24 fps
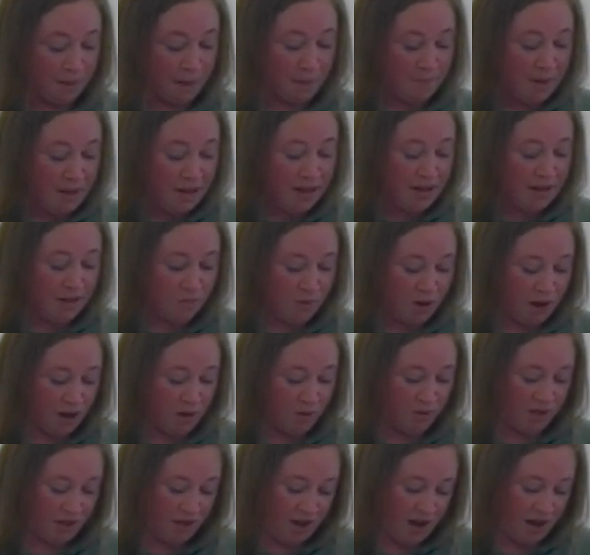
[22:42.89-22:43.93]
being in prayer
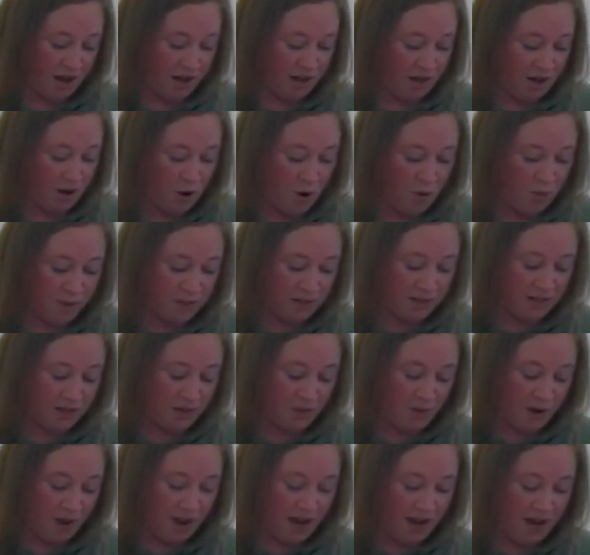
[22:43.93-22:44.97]
with God opens the
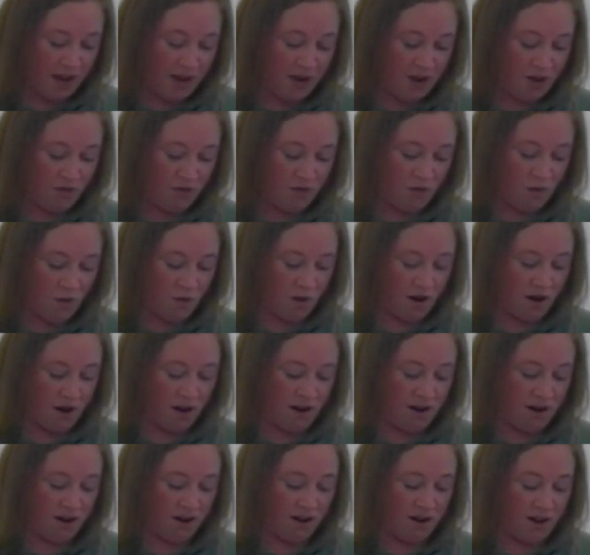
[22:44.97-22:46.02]
way
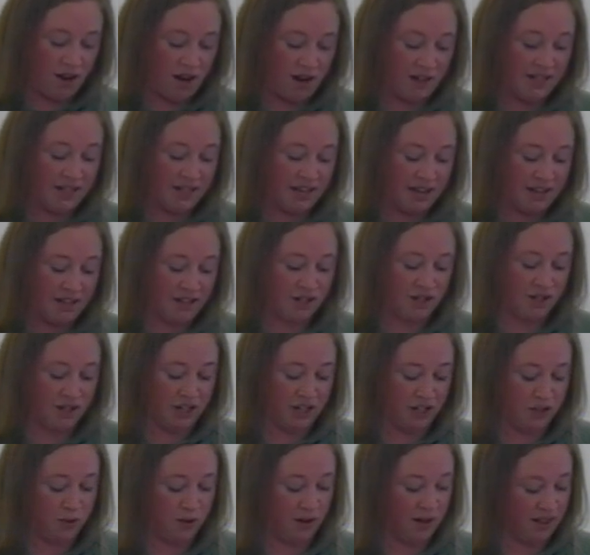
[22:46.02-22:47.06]
for God to enter
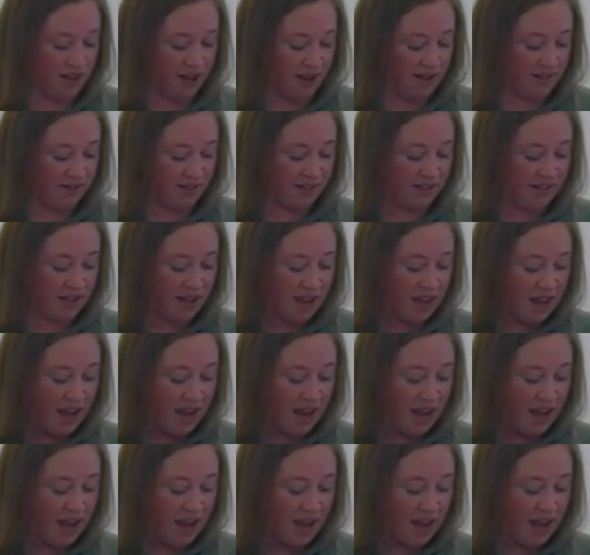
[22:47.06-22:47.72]
into our lives.